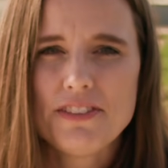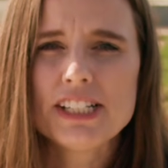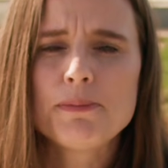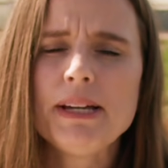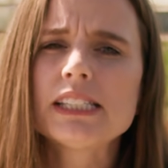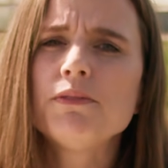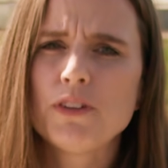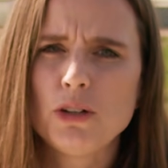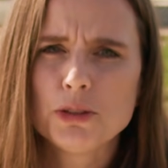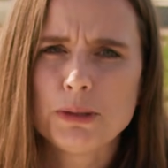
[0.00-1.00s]
This makes them
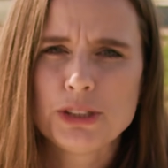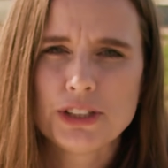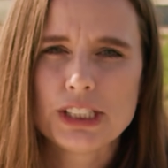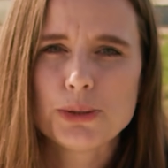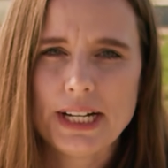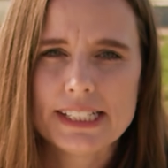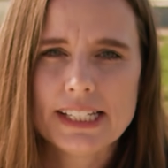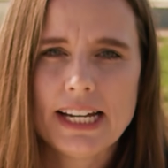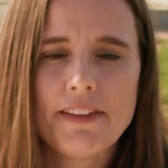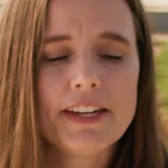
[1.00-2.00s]
vulnerable during
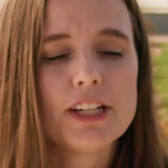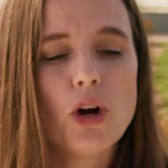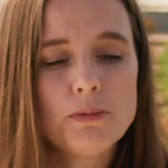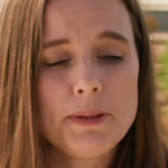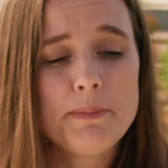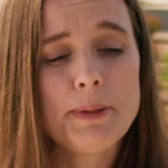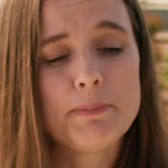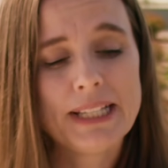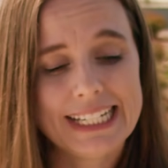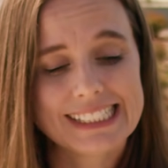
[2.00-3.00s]
transit, and they can only be
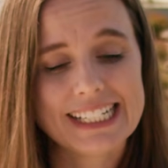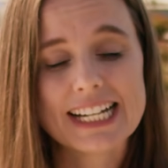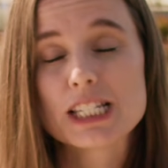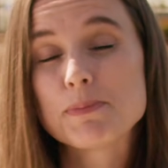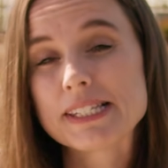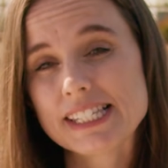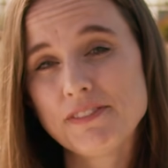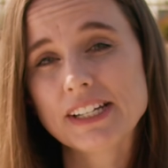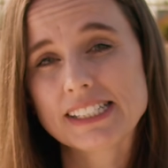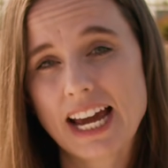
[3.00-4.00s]
planted at a
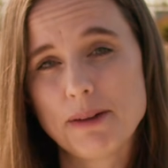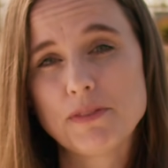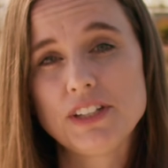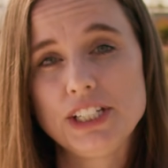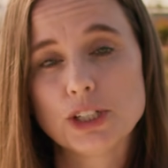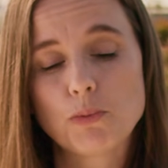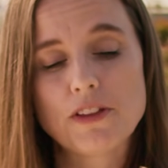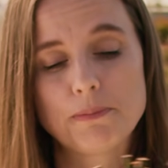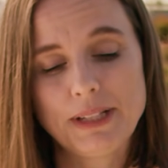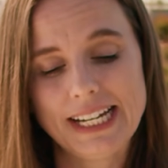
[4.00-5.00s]
specific time of the year while
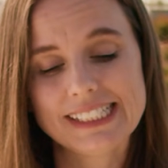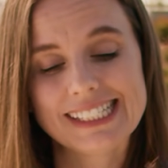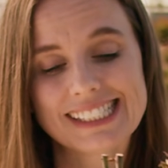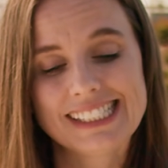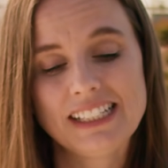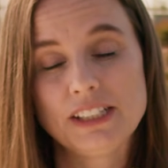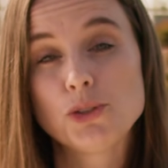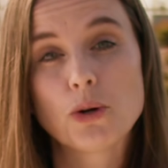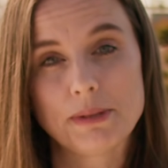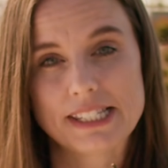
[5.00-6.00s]
the plant is still in
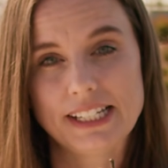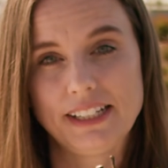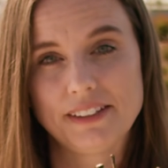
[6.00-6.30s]
dormancy.